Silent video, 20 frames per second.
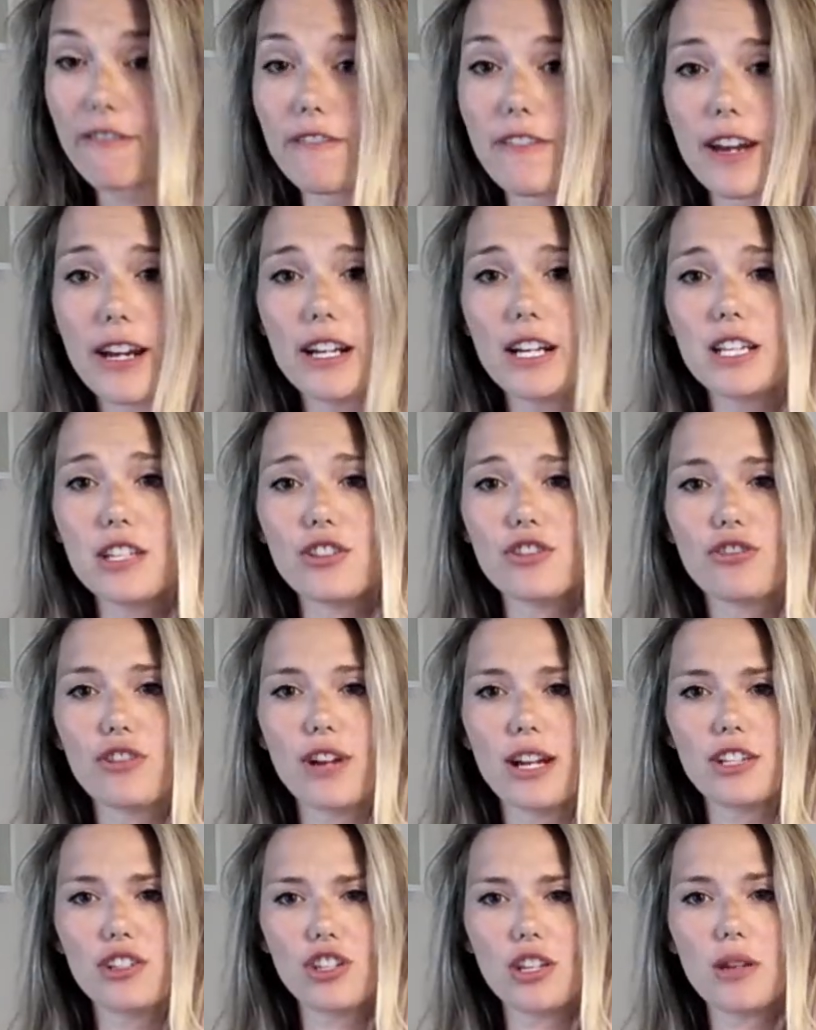very
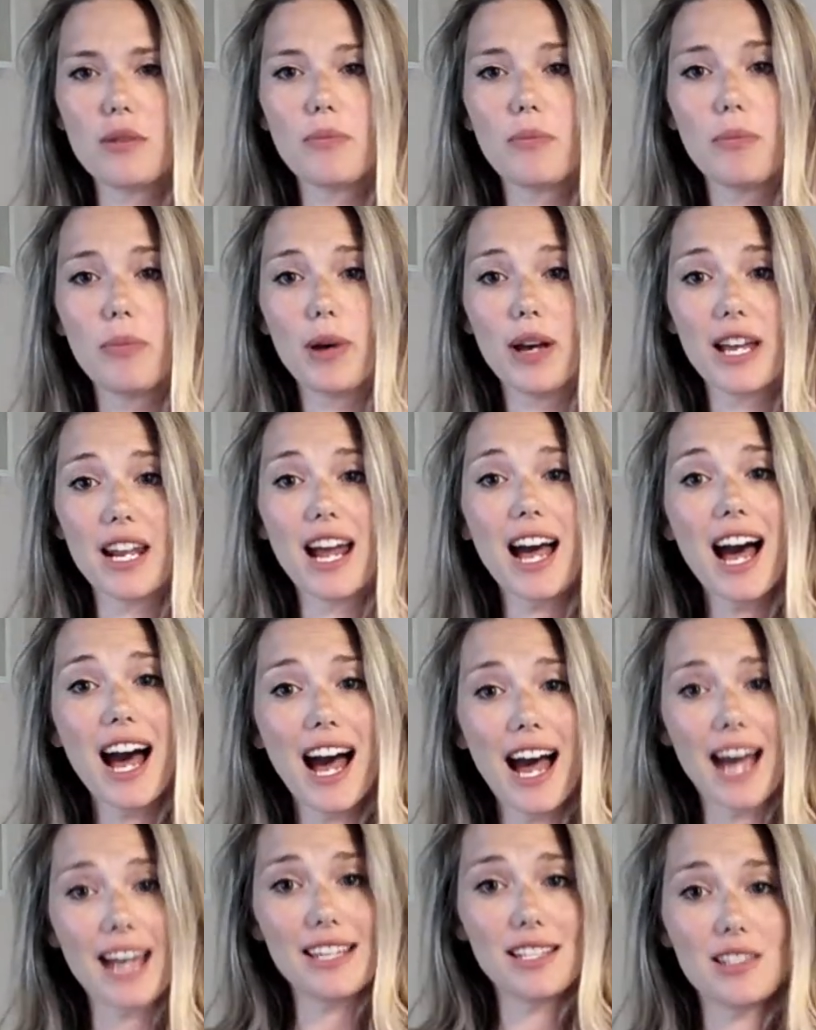stretchy, but
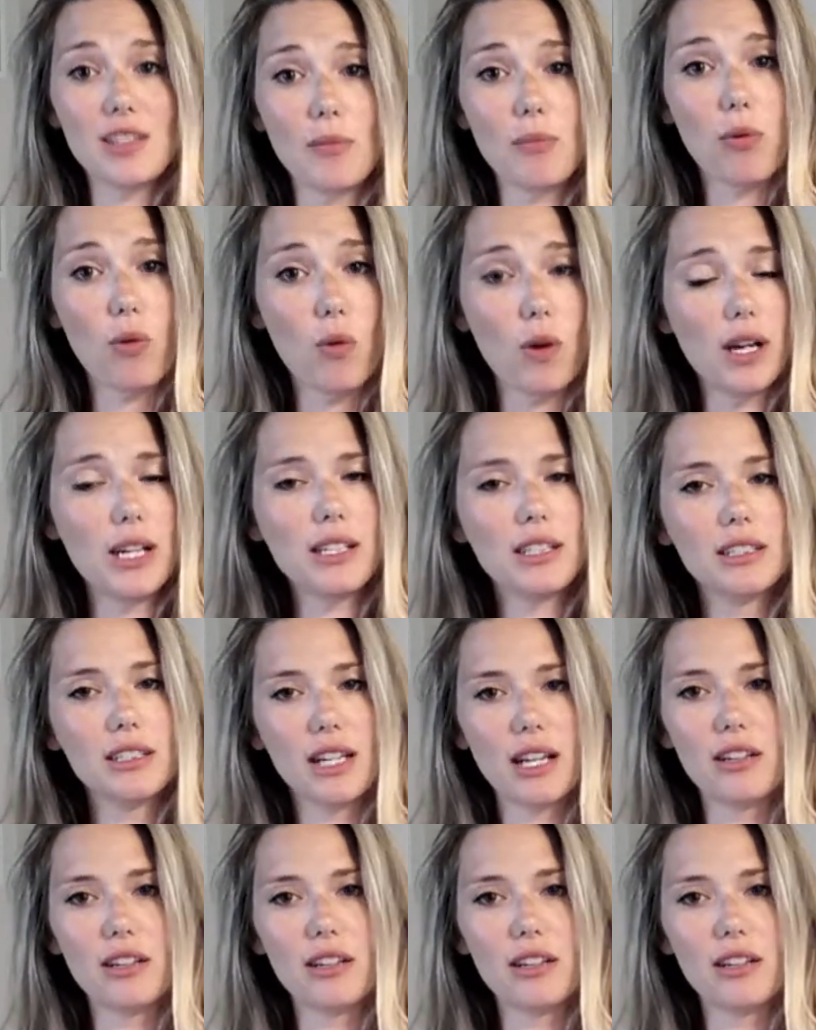high support.